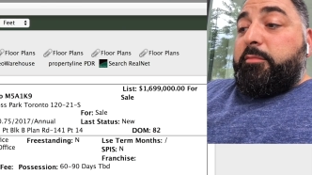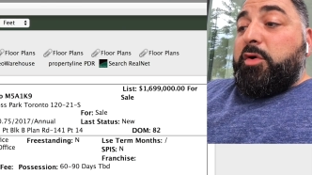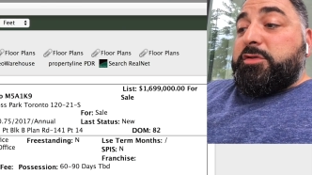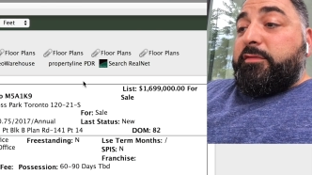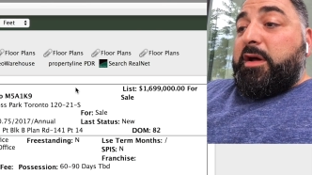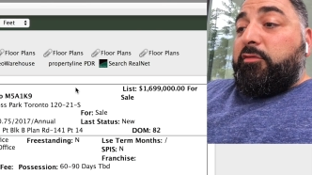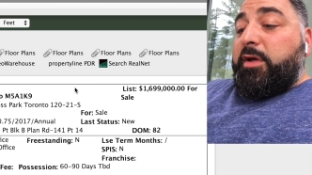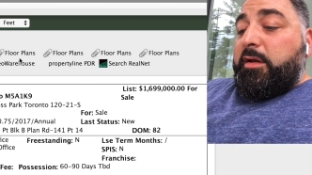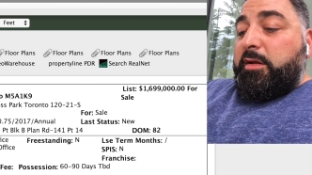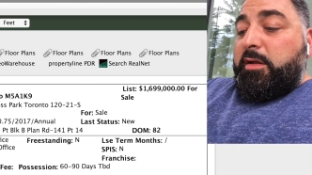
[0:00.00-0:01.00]
for most of that
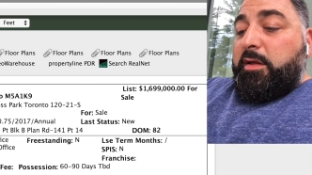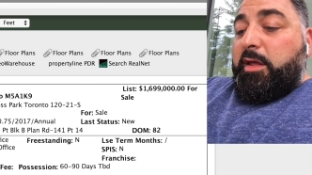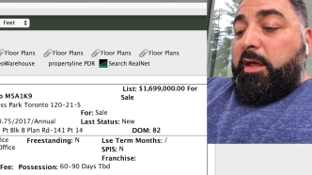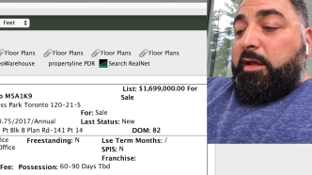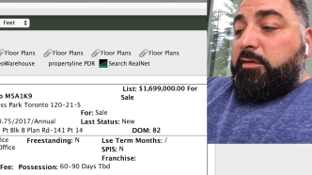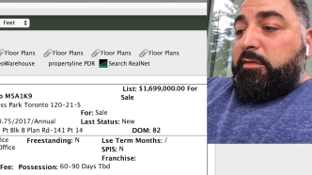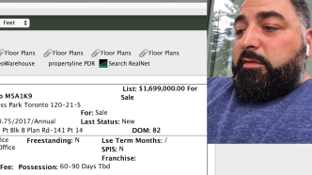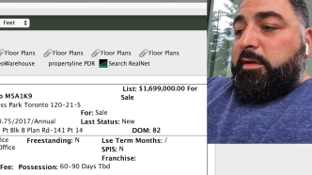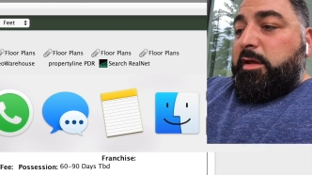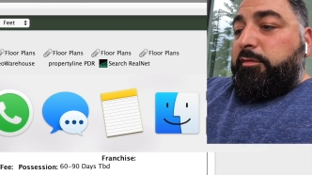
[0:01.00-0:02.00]
rent. And
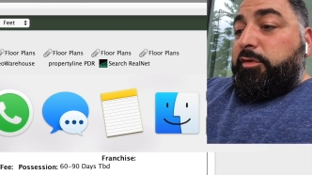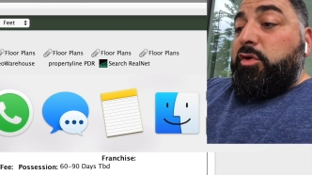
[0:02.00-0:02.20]
if